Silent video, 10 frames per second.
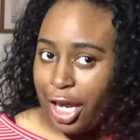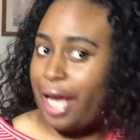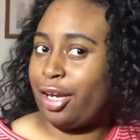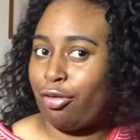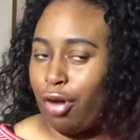
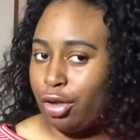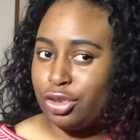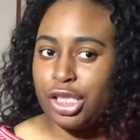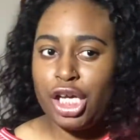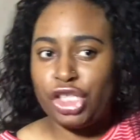Diana Ross,
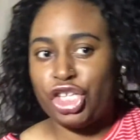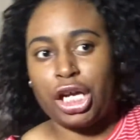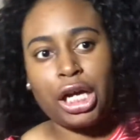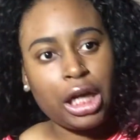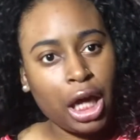
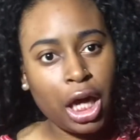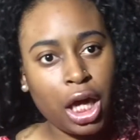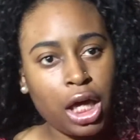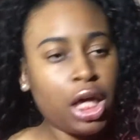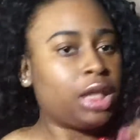Chaka
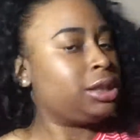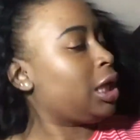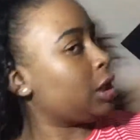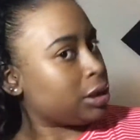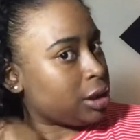Khan,
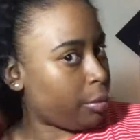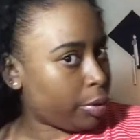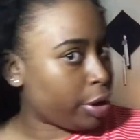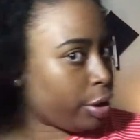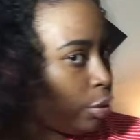Donna
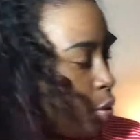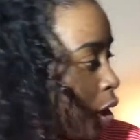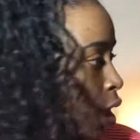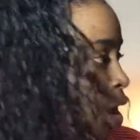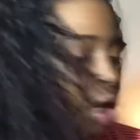girl,
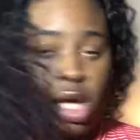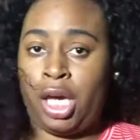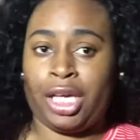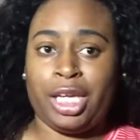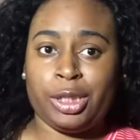
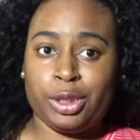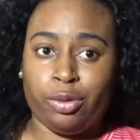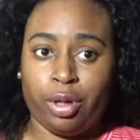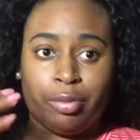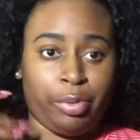get
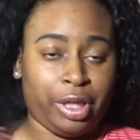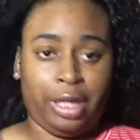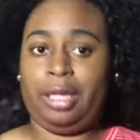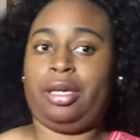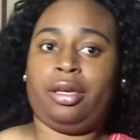you a
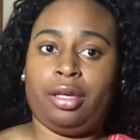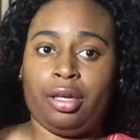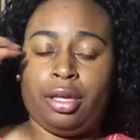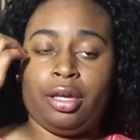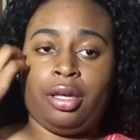big
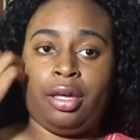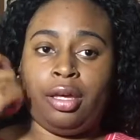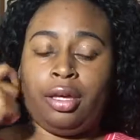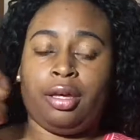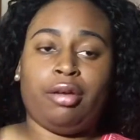
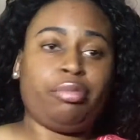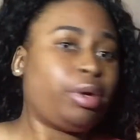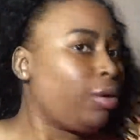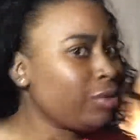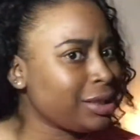
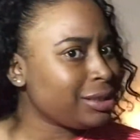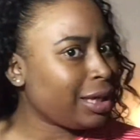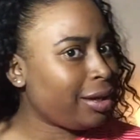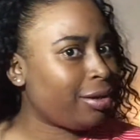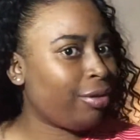
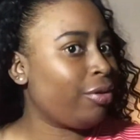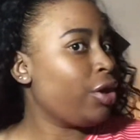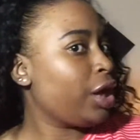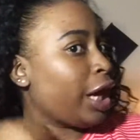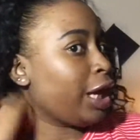ponytail.
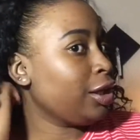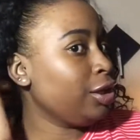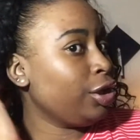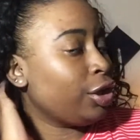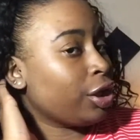And
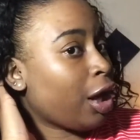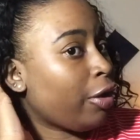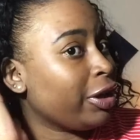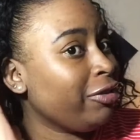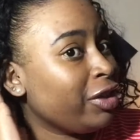look,
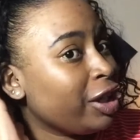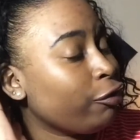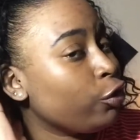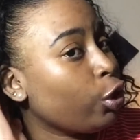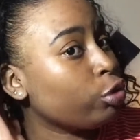y'all, even
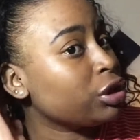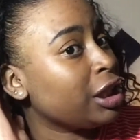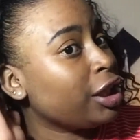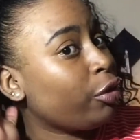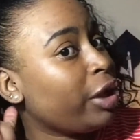if you don't
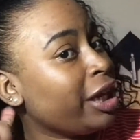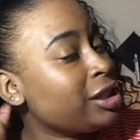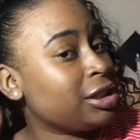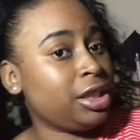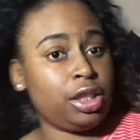slick your
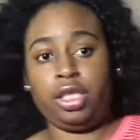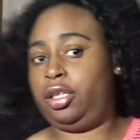edges good,